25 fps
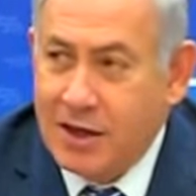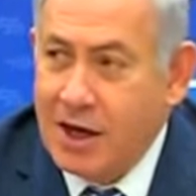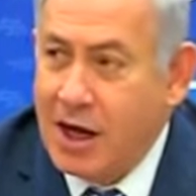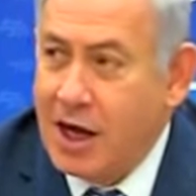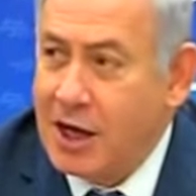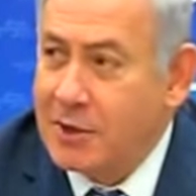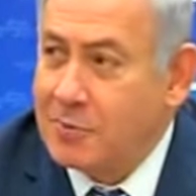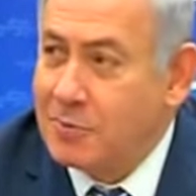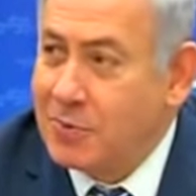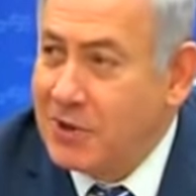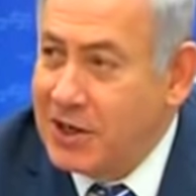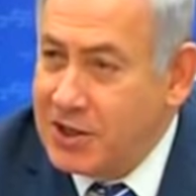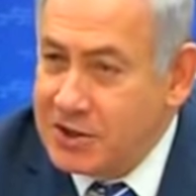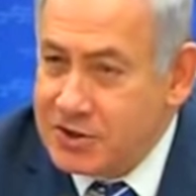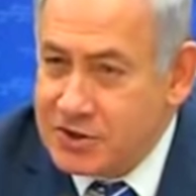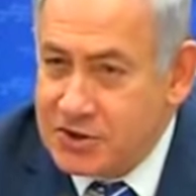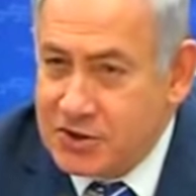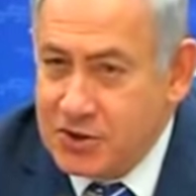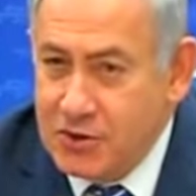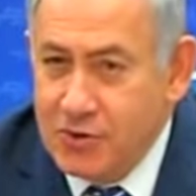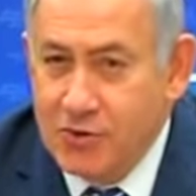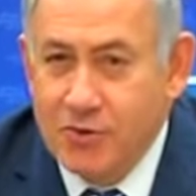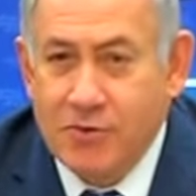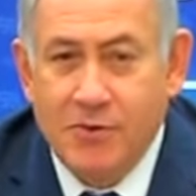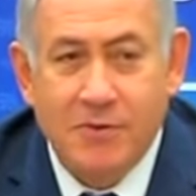God
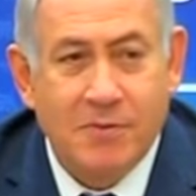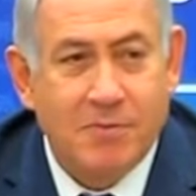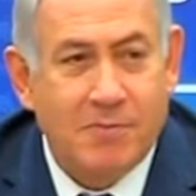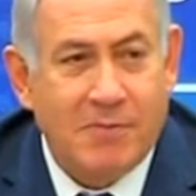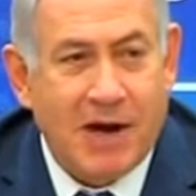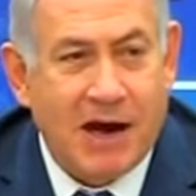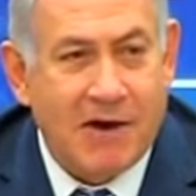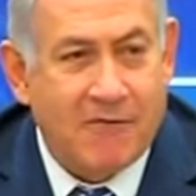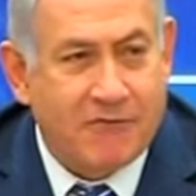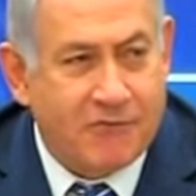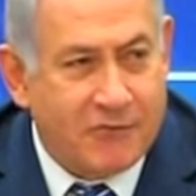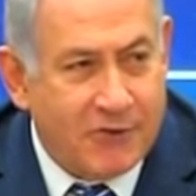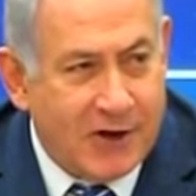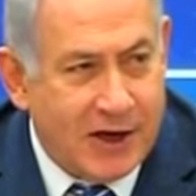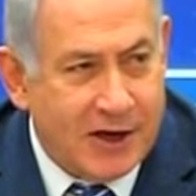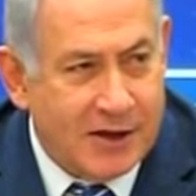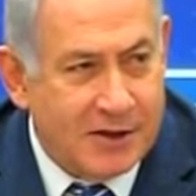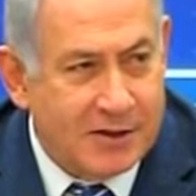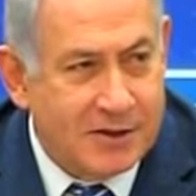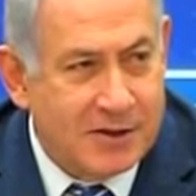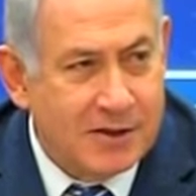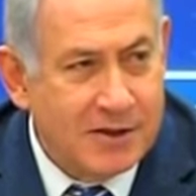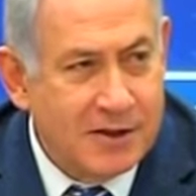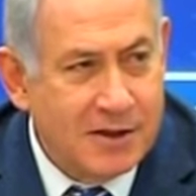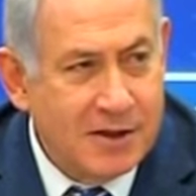bless you, my
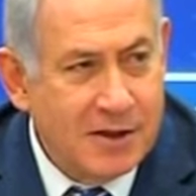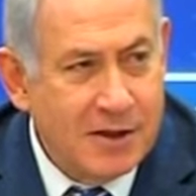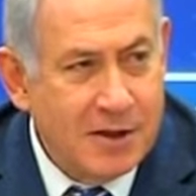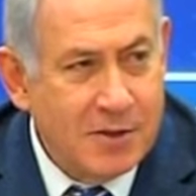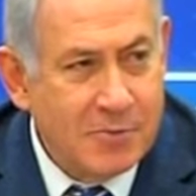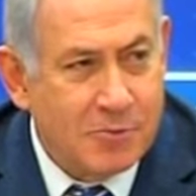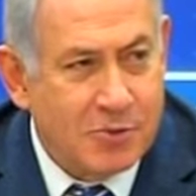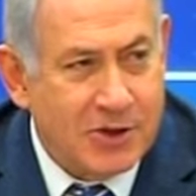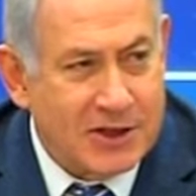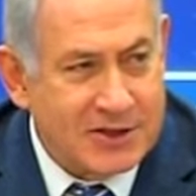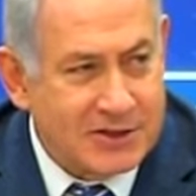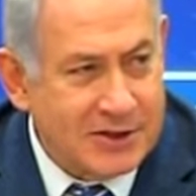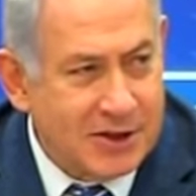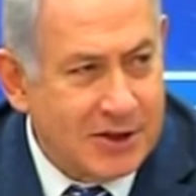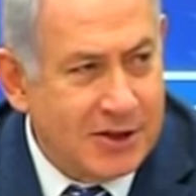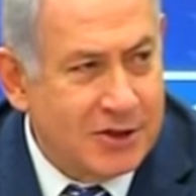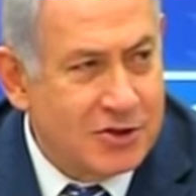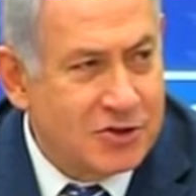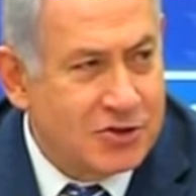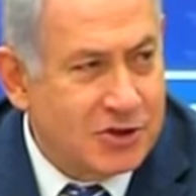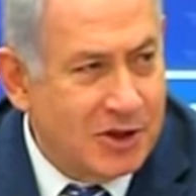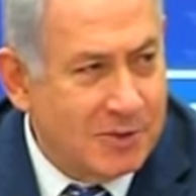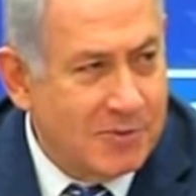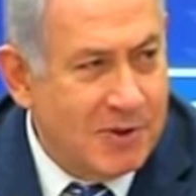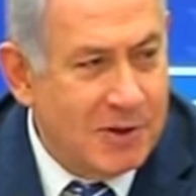friend,
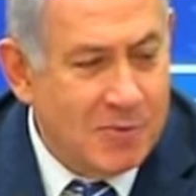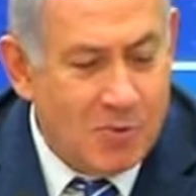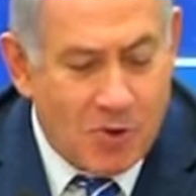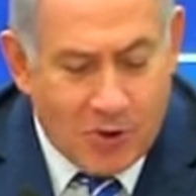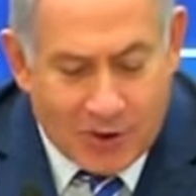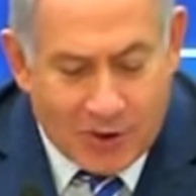President Jimmy